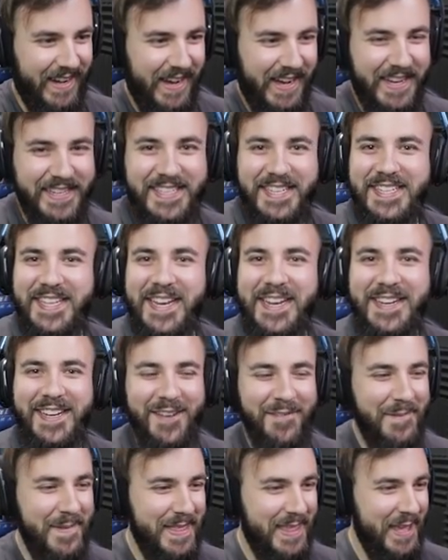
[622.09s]
Because it didn't
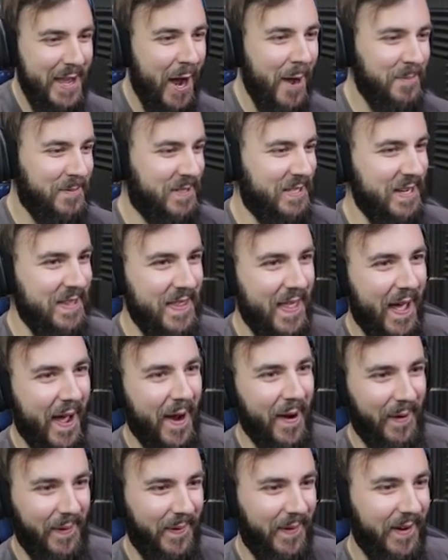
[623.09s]
give me the option,
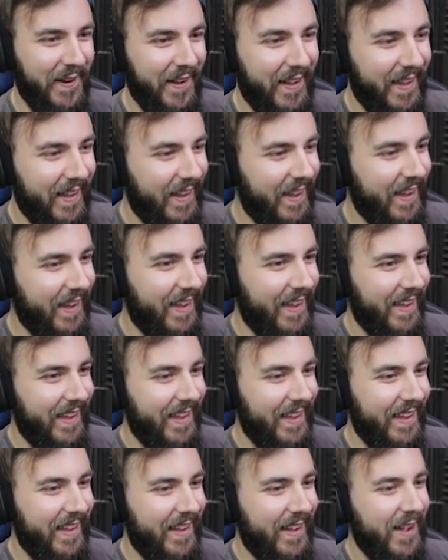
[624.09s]
though.
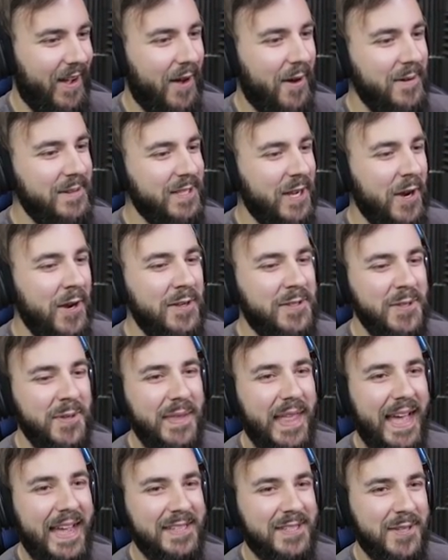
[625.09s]
Oh, don't do
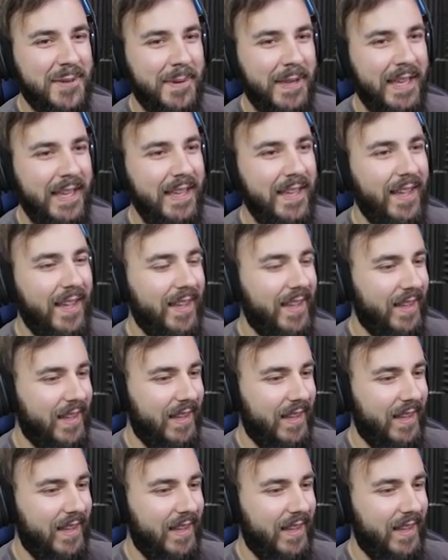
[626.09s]
that to me.